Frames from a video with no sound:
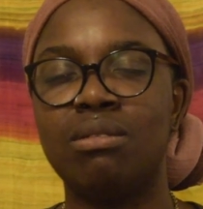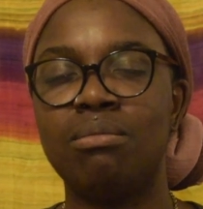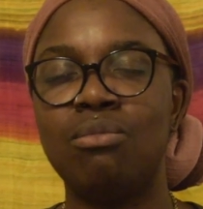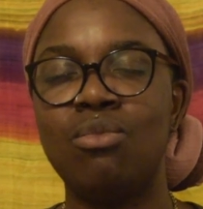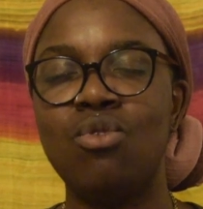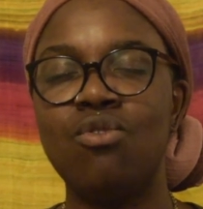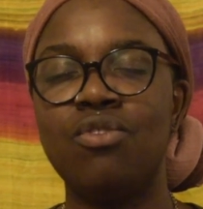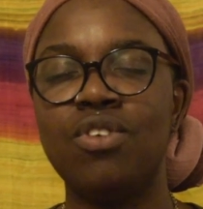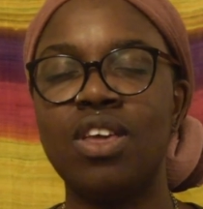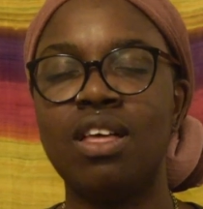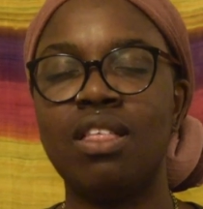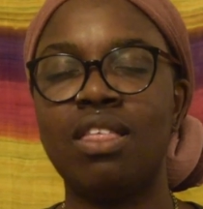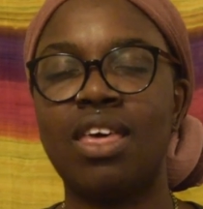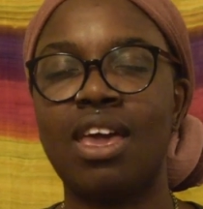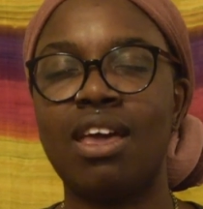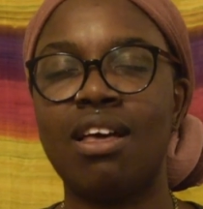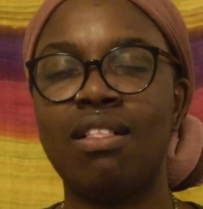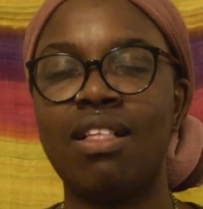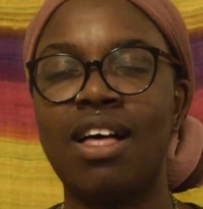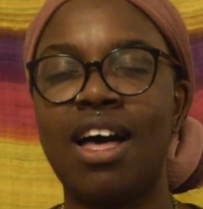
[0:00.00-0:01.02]
moving
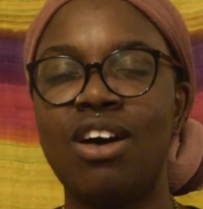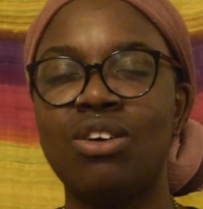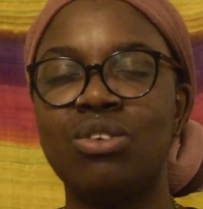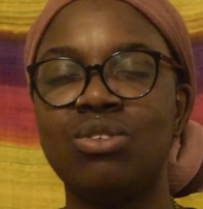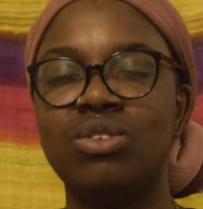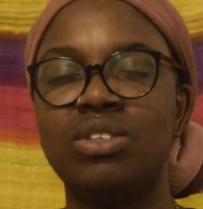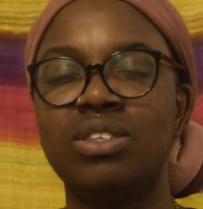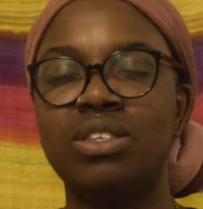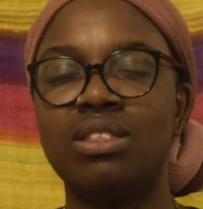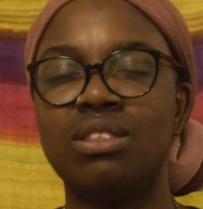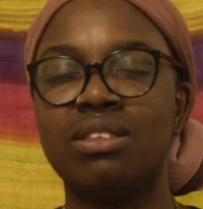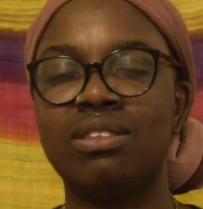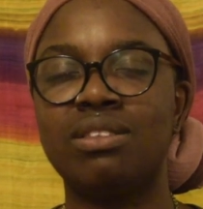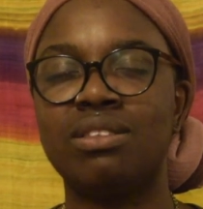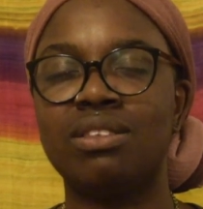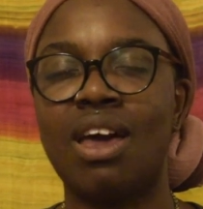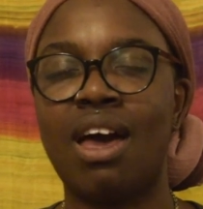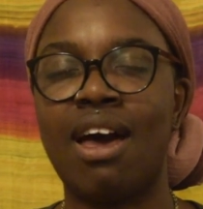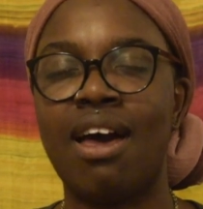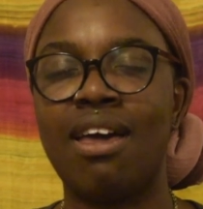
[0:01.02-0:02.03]
like clouds in the
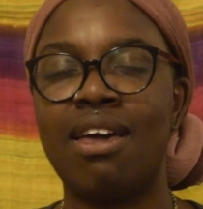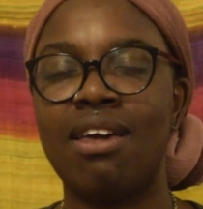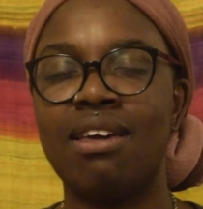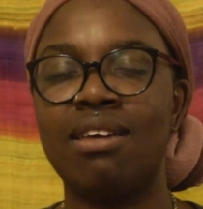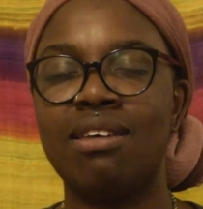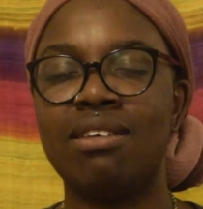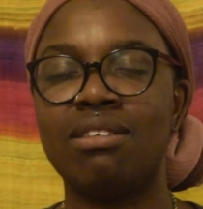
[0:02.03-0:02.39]
sky.